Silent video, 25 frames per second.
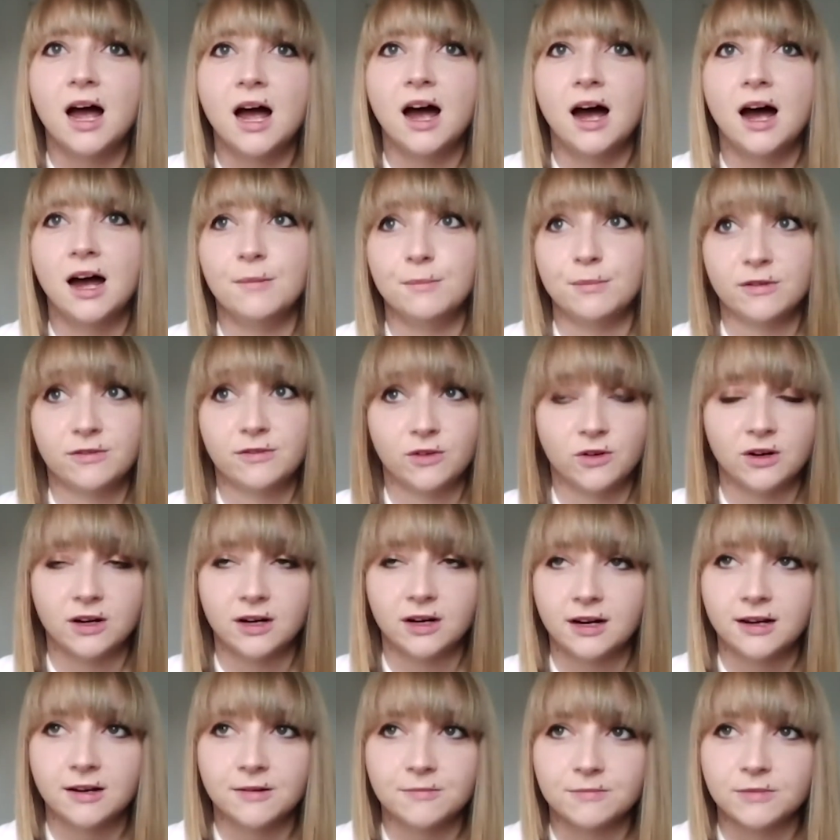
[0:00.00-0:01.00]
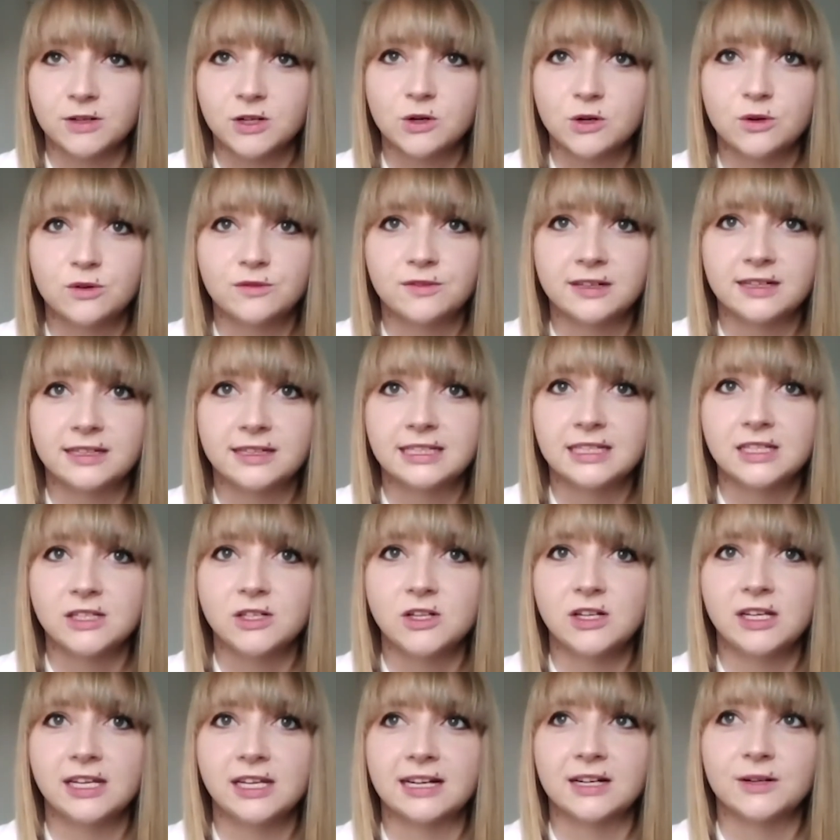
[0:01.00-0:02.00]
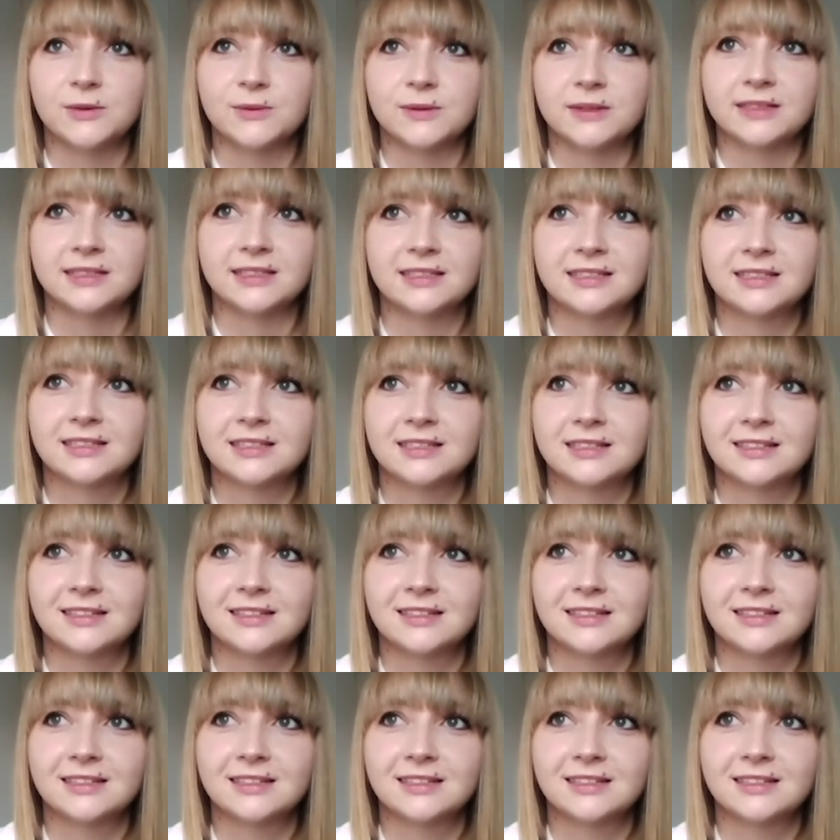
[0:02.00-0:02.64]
and before COVID in uni I was